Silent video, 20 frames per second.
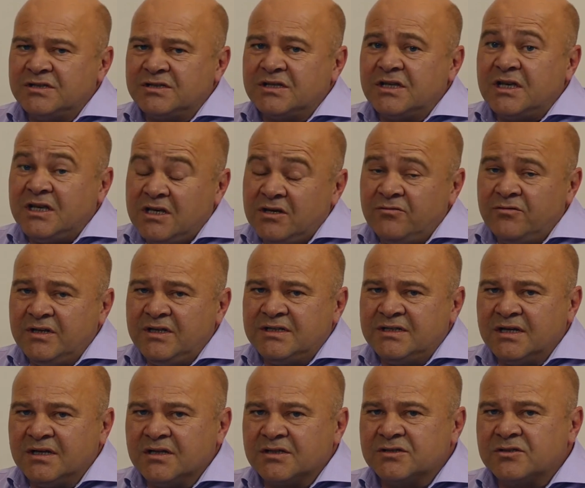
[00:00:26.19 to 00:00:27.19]
is the
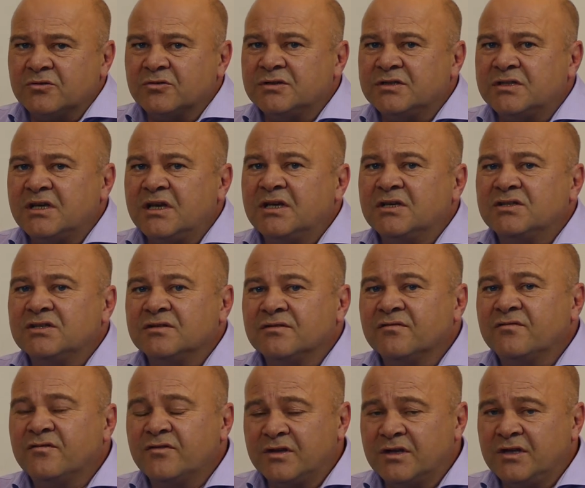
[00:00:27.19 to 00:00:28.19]
e-retail
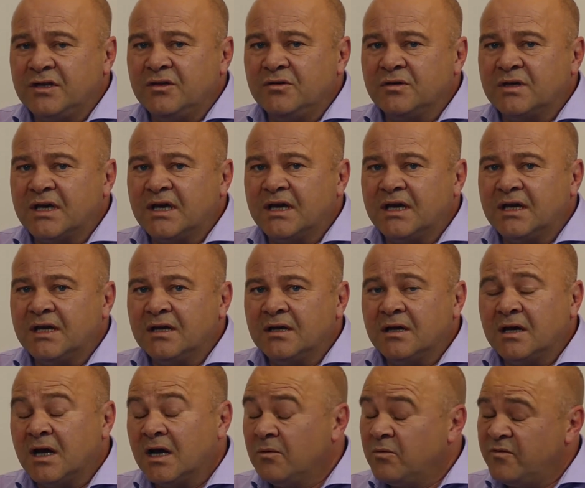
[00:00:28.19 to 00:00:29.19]
association for the
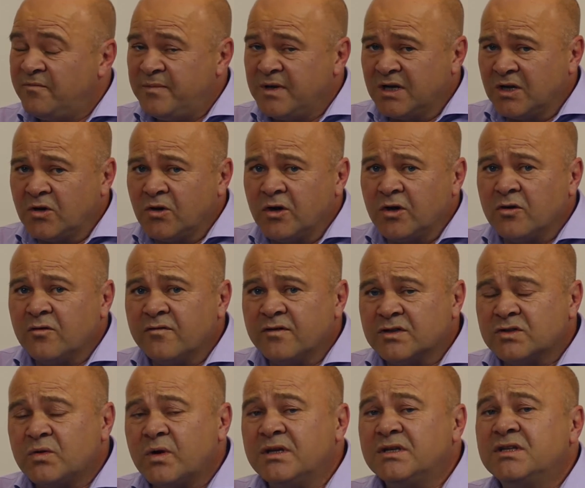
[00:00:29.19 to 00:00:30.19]
UK. We've been going
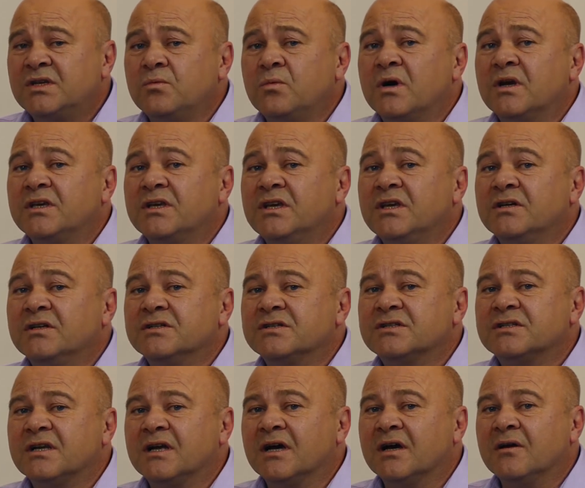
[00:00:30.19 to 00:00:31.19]
over 21
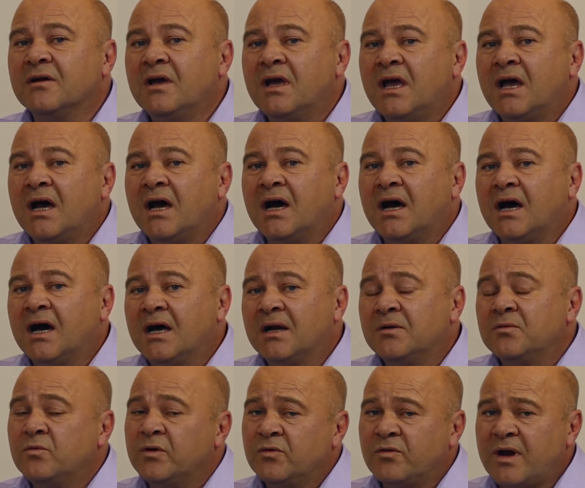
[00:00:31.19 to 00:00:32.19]
years now,
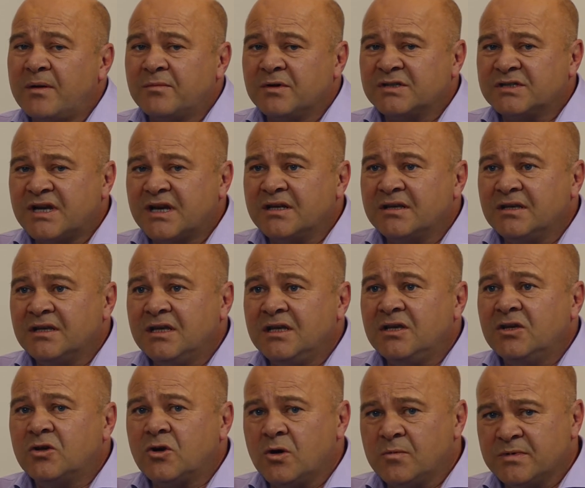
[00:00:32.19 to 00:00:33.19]
and we represent the
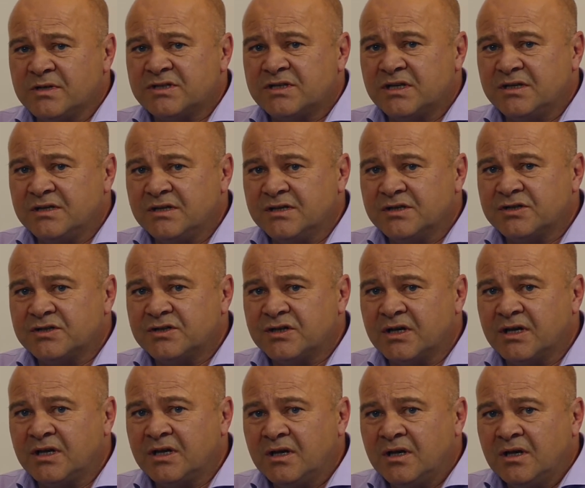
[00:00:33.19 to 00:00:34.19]
e-commerce
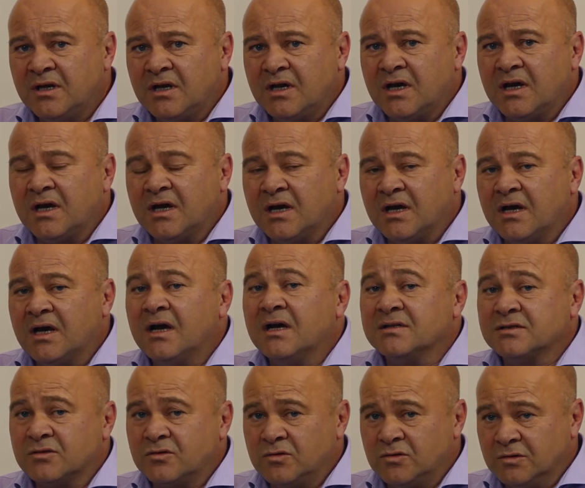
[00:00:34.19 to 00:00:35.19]
industry
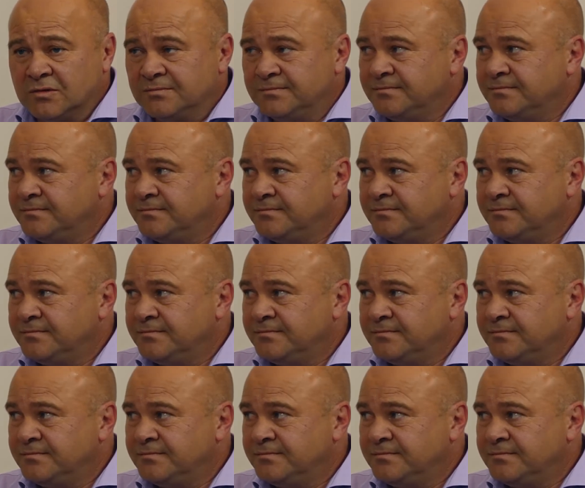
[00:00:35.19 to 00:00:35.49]
as a whole.